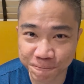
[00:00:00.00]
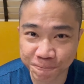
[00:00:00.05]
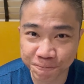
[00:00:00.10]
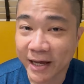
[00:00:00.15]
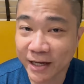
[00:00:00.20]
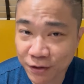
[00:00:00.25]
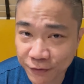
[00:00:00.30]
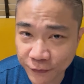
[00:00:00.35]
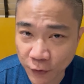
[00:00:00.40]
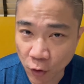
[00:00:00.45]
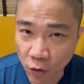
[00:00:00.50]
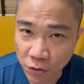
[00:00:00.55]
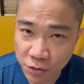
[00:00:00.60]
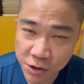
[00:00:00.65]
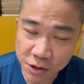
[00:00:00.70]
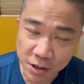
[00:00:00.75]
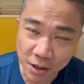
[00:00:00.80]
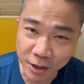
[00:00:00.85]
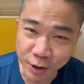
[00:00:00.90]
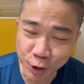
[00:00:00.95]
And of
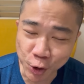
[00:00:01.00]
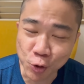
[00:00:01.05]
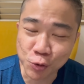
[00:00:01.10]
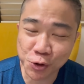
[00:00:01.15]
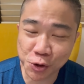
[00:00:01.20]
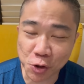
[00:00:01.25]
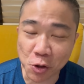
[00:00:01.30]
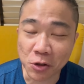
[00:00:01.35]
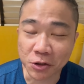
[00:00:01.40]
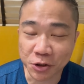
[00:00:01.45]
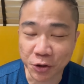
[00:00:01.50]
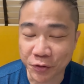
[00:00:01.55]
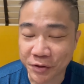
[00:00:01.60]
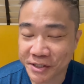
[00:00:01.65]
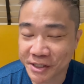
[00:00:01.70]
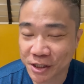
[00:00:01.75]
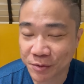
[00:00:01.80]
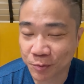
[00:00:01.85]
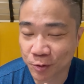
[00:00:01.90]
course, no Scott Creasey